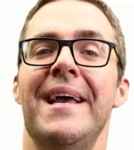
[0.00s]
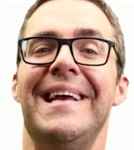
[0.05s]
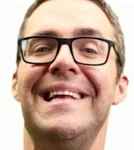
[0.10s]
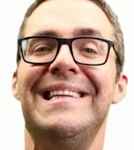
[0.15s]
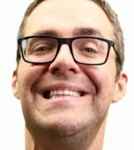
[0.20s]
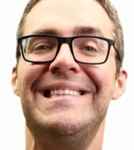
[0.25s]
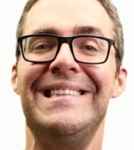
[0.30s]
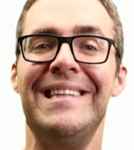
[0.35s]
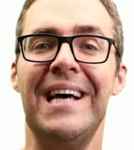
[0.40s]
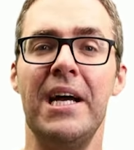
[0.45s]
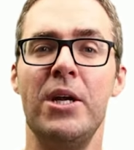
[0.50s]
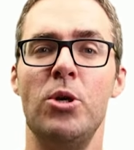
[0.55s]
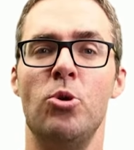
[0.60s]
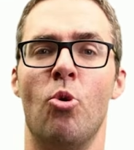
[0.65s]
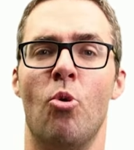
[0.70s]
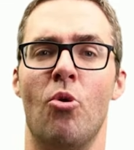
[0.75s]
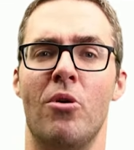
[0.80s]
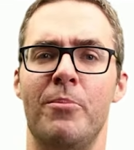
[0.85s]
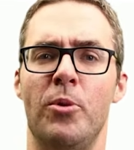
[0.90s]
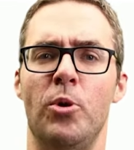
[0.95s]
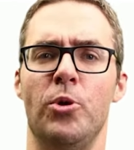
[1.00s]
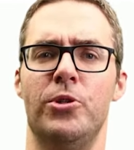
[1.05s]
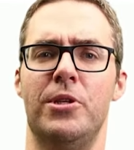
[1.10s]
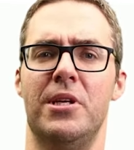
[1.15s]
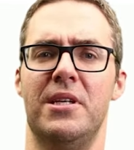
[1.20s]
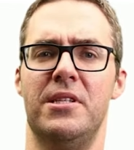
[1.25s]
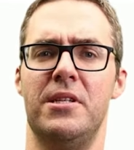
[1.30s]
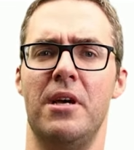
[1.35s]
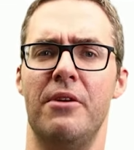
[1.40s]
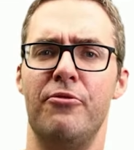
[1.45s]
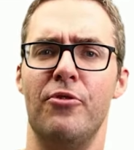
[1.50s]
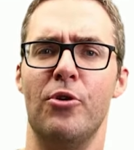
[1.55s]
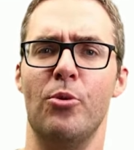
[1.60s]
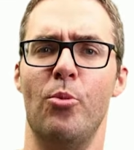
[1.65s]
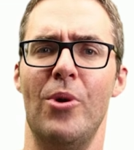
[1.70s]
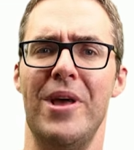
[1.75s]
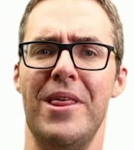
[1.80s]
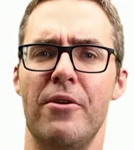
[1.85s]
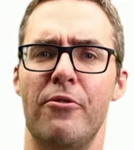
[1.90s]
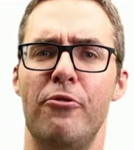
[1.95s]
It's not normal to suffer
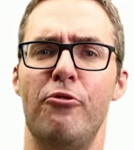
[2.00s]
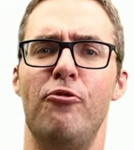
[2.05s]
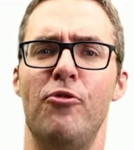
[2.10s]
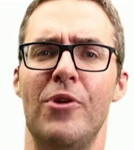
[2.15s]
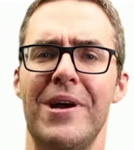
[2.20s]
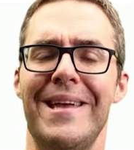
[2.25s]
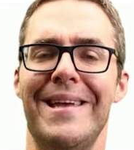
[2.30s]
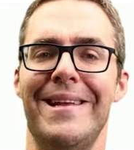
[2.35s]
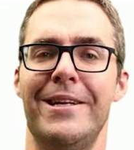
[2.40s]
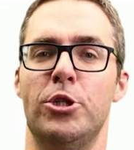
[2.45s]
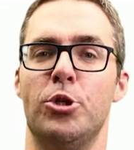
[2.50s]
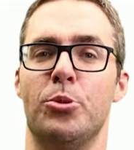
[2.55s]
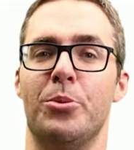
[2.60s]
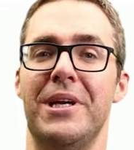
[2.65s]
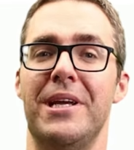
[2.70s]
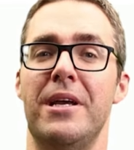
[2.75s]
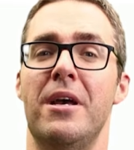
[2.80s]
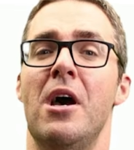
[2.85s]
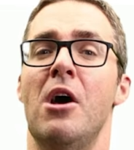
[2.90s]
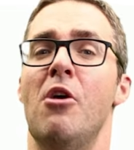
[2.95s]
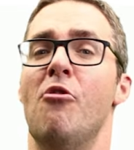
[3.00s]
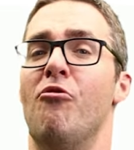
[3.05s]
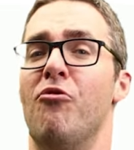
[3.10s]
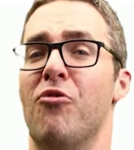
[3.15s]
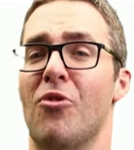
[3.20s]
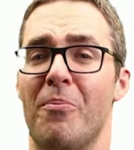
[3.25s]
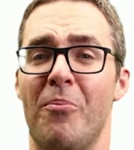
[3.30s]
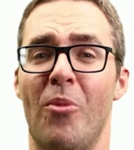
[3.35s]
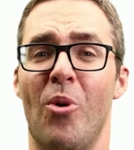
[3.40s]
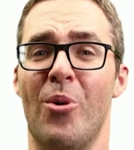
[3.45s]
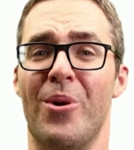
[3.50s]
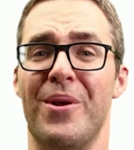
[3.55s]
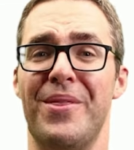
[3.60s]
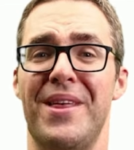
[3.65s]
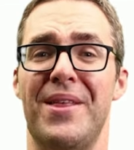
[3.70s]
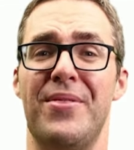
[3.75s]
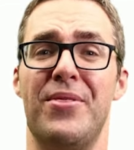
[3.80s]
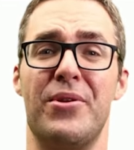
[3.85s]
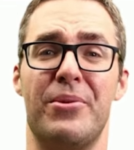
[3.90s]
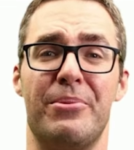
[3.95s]
with a foot injury for more
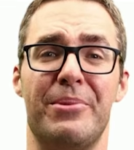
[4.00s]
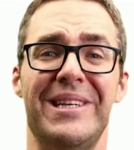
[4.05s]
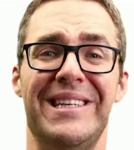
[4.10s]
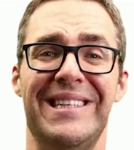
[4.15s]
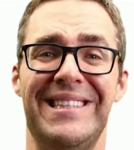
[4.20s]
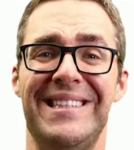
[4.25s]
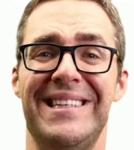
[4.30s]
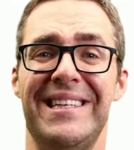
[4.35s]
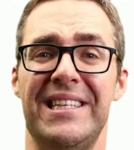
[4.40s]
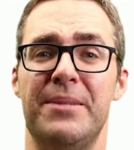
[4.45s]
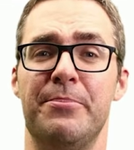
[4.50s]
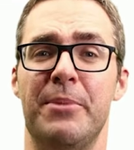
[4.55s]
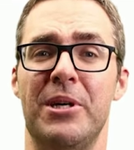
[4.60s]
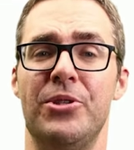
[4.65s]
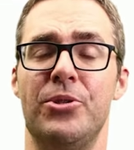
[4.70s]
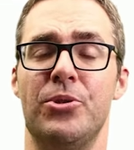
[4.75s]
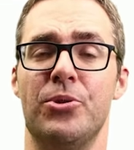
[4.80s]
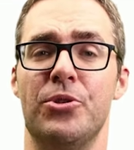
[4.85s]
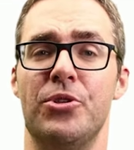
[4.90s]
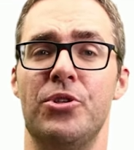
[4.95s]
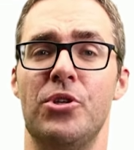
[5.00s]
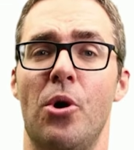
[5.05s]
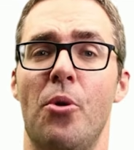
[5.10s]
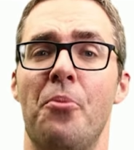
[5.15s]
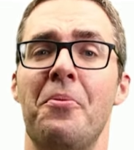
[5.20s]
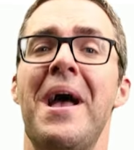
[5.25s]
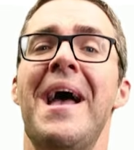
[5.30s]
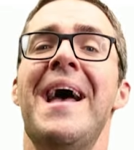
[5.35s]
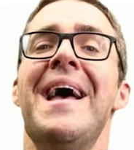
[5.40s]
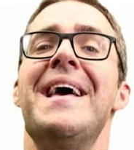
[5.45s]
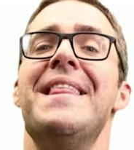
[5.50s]
than three to six months or so.